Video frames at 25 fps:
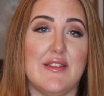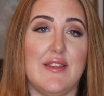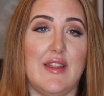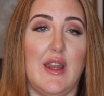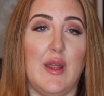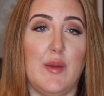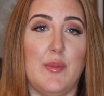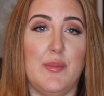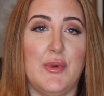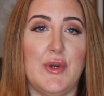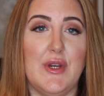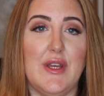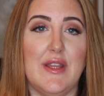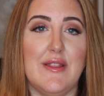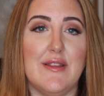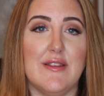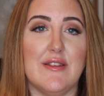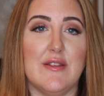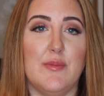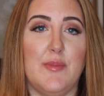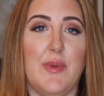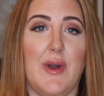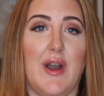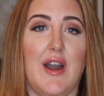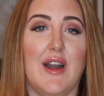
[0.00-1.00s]
that I put in
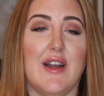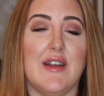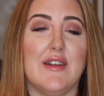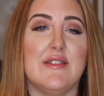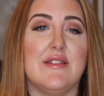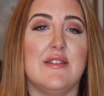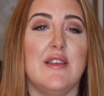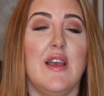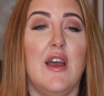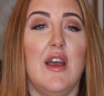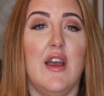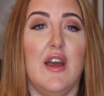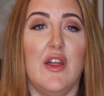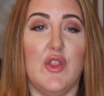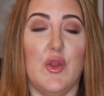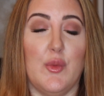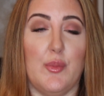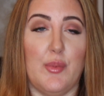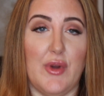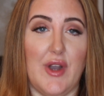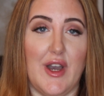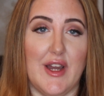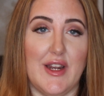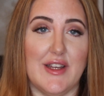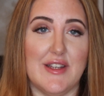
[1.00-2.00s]
this box, the
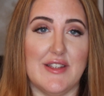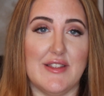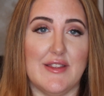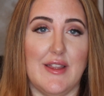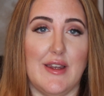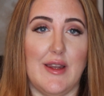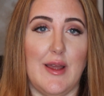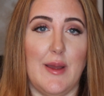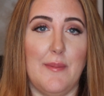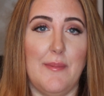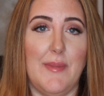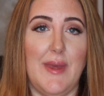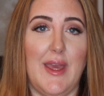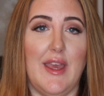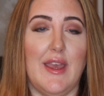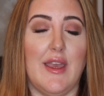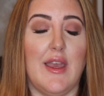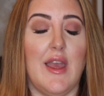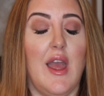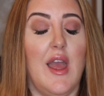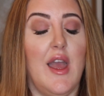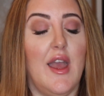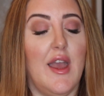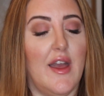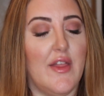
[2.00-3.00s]
products that I
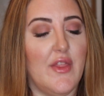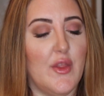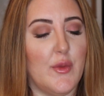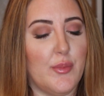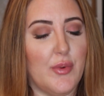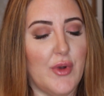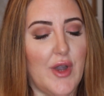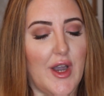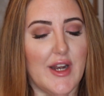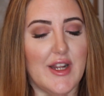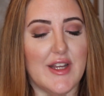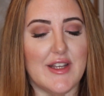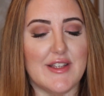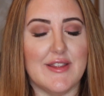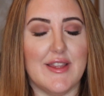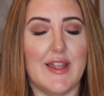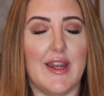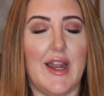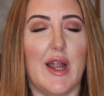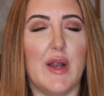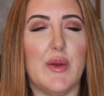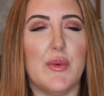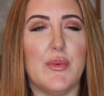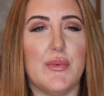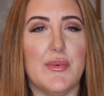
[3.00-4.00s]
make, and the products
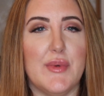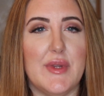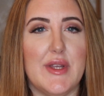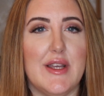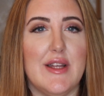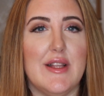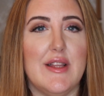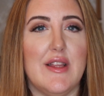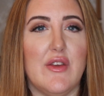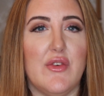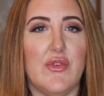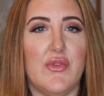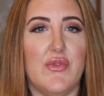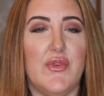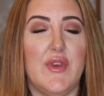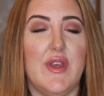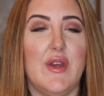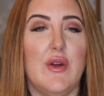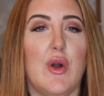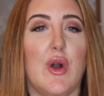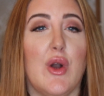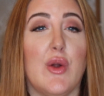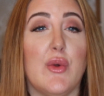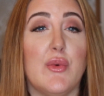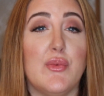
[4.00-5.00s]
that I really
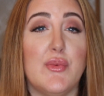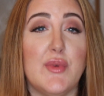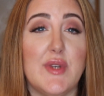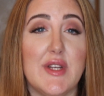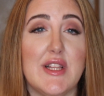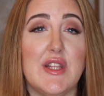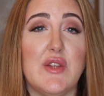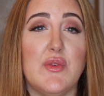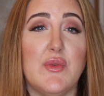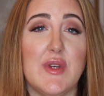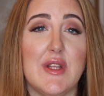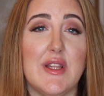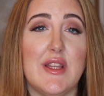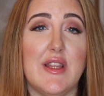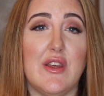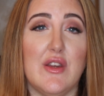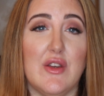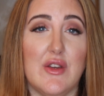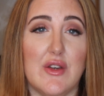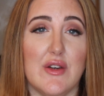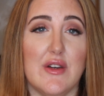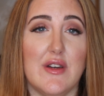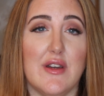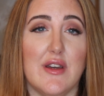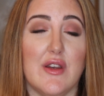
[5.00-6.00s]
feel are really
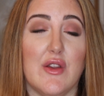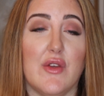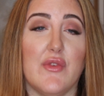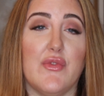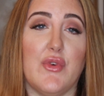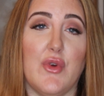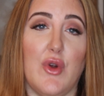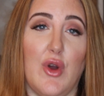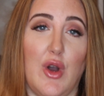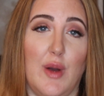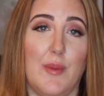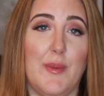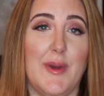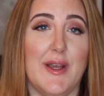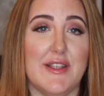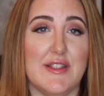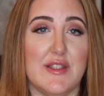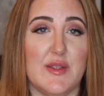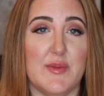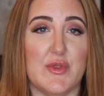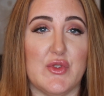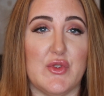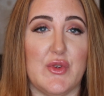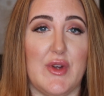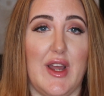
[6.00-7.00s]
good for all my
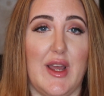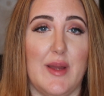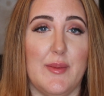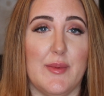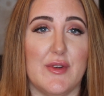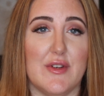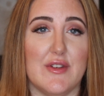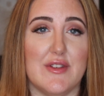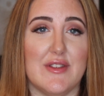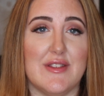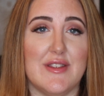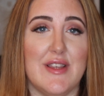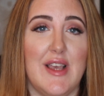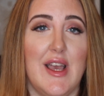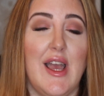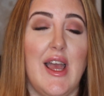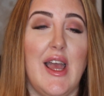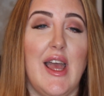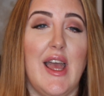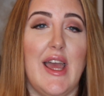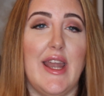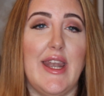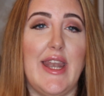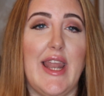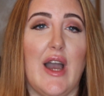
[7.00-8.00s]
subscribers.
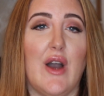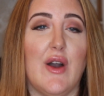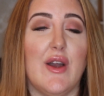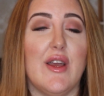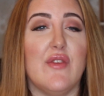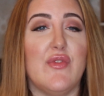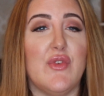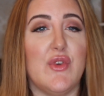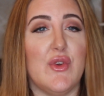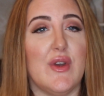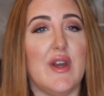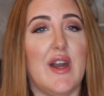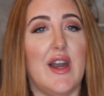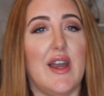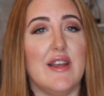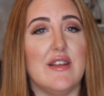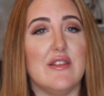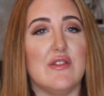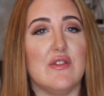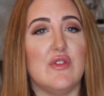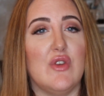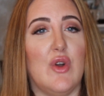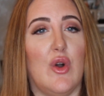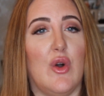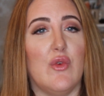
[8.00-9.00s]
Now, if you
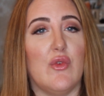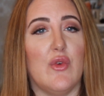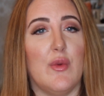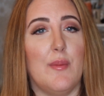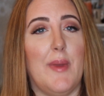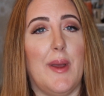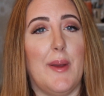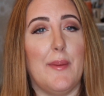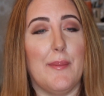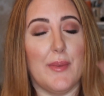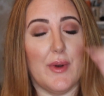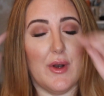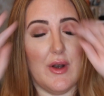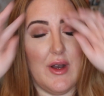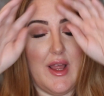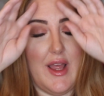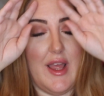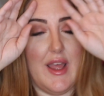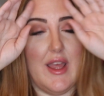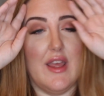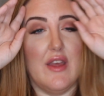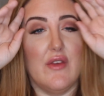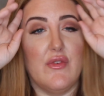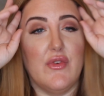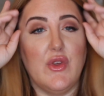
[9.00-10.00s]
guys don't remember,
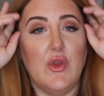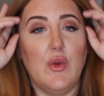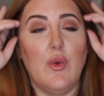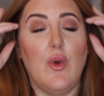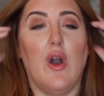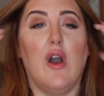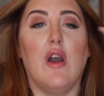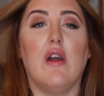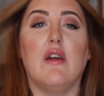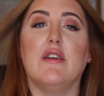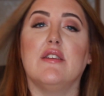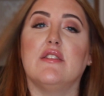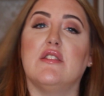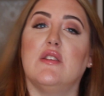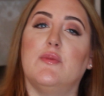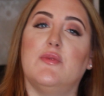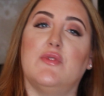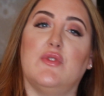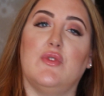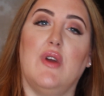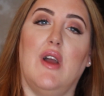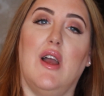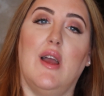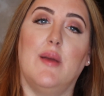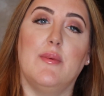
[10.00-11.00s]
if you are a
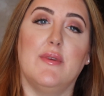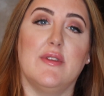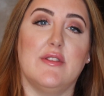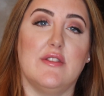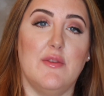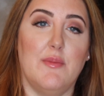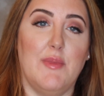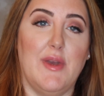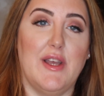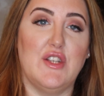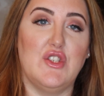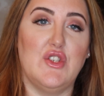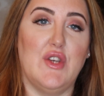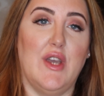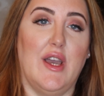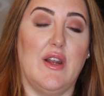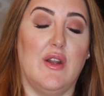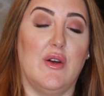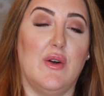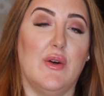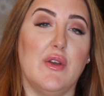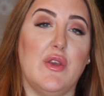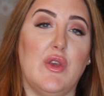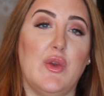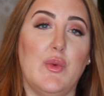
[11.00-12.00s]
subscriber to my
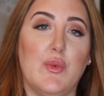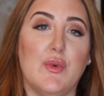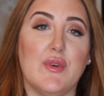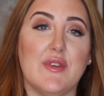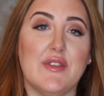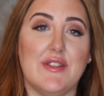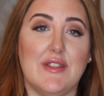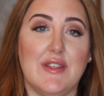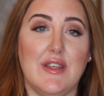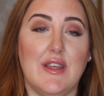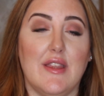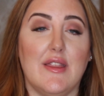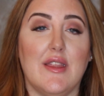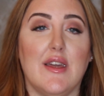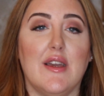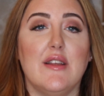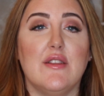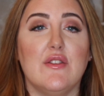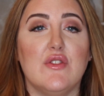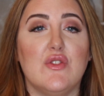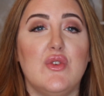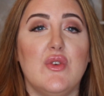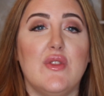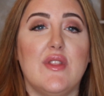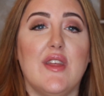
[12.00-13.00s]
channel, you will see that
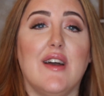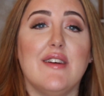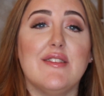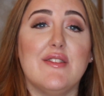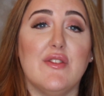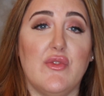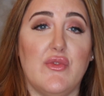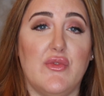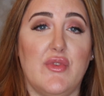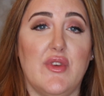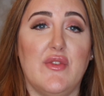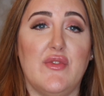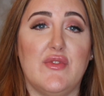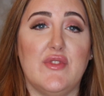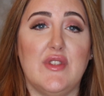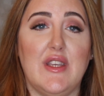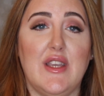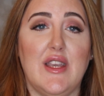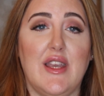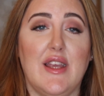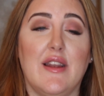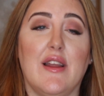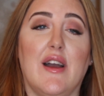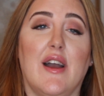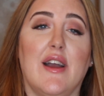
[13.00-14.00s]
in
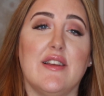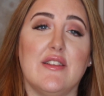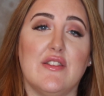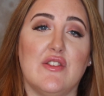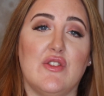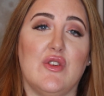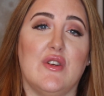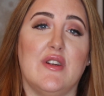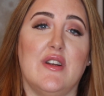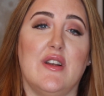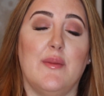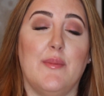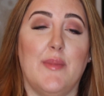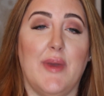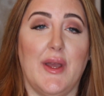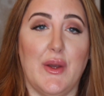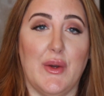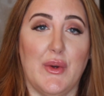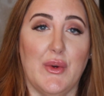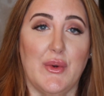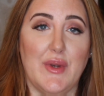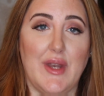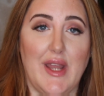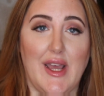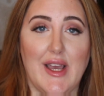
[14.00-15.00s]
2015 I started my
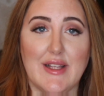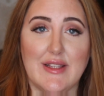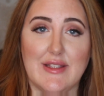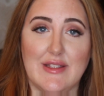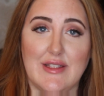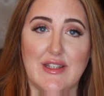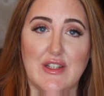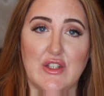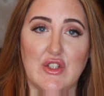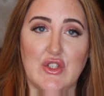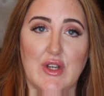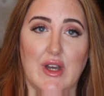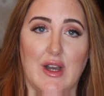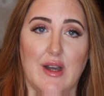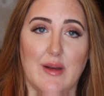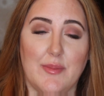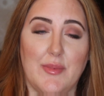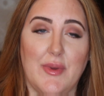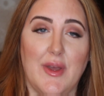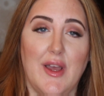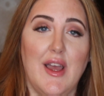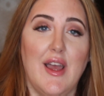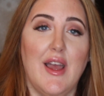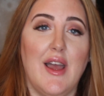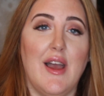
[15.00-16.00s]
own Etsy shop.
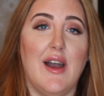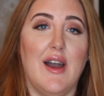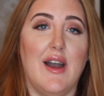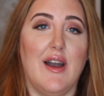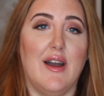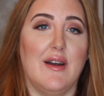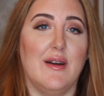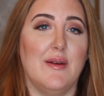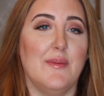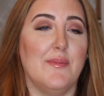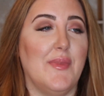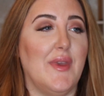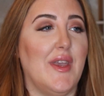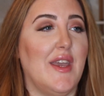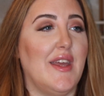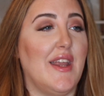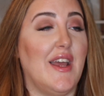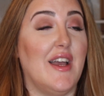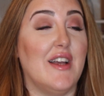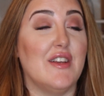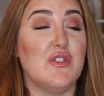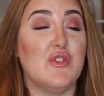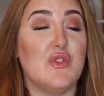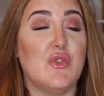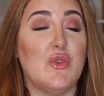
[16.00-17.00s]
It
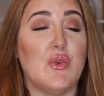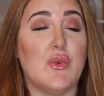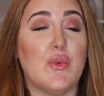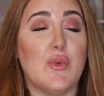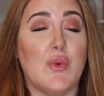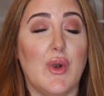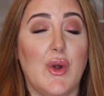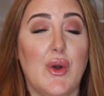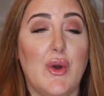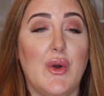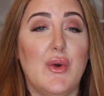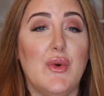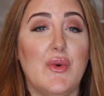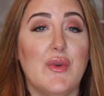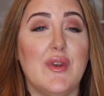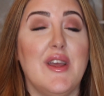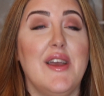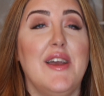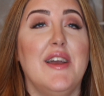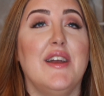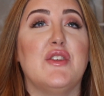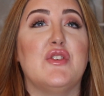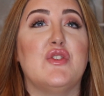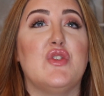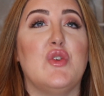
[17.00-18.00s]
has grown
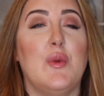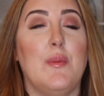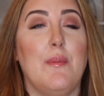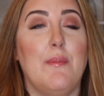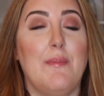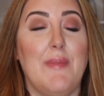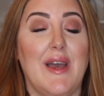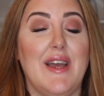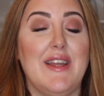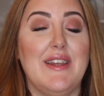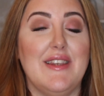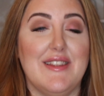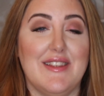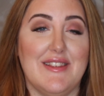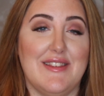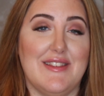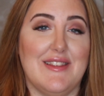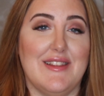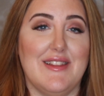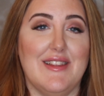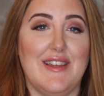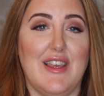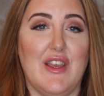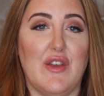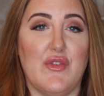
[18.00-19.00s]

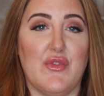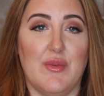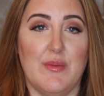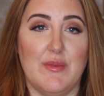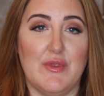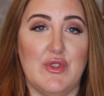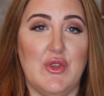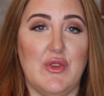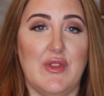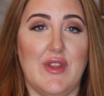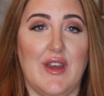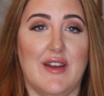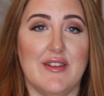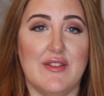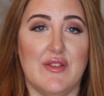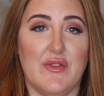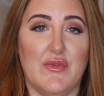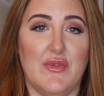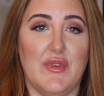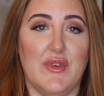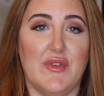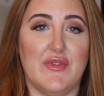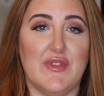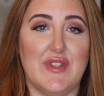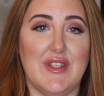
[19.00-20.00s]
tremendously from
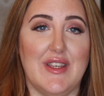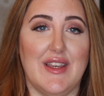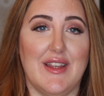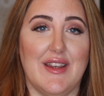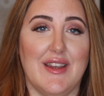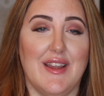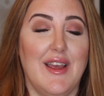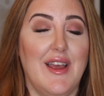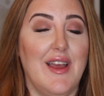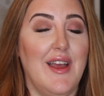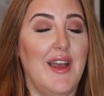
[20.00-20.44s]
2015.